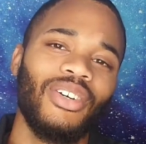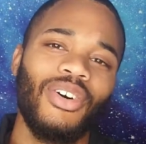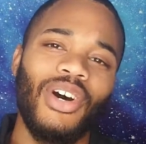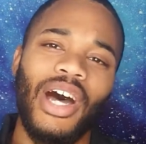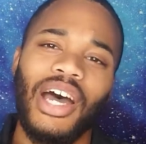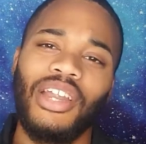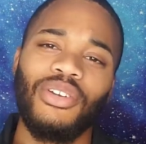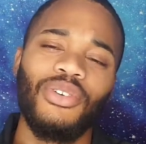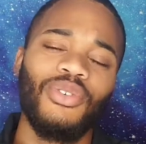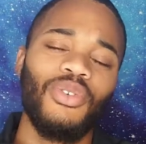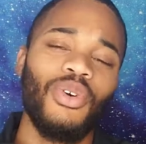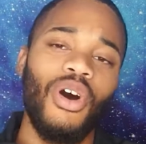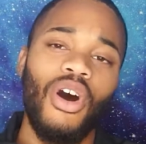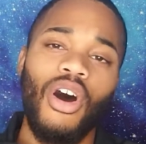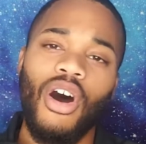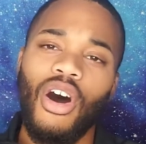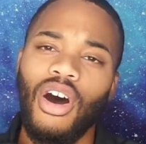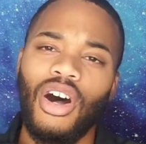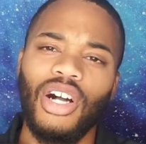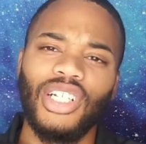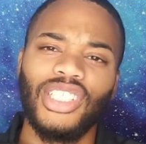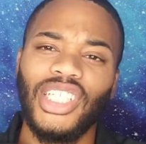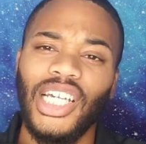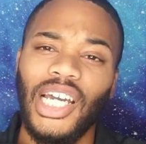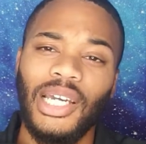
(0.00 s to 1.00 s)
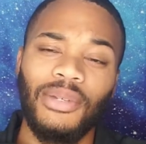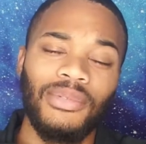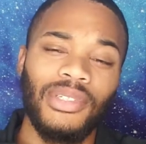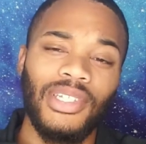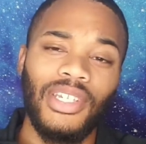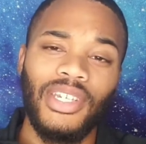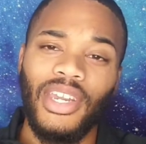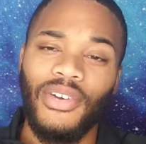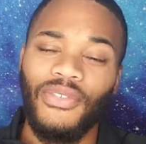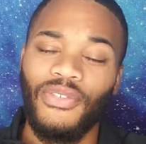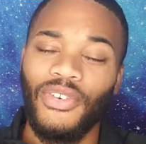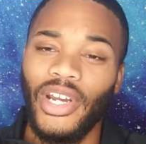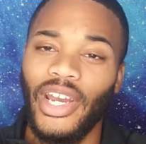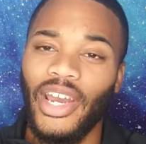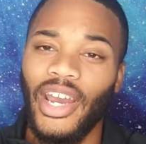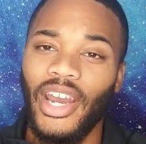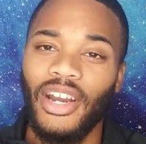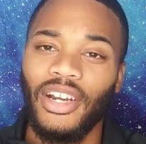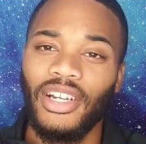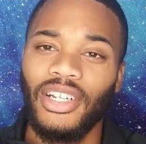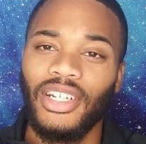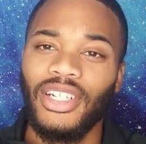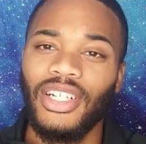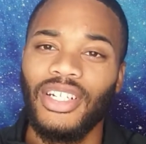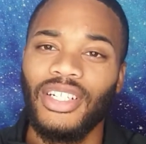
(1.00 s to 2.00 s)
I do all types of different
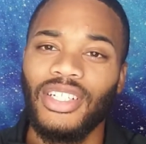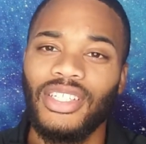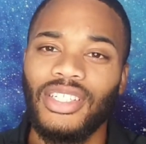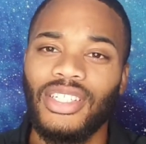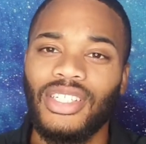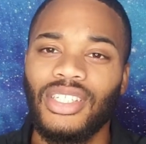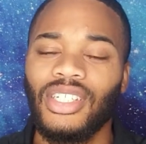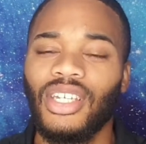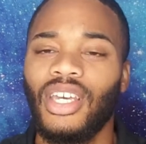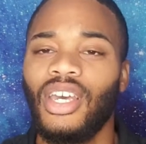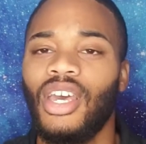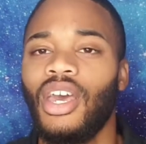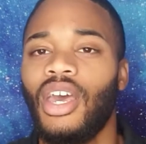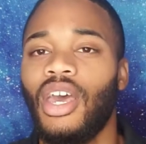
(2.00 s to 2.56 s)
haircuts,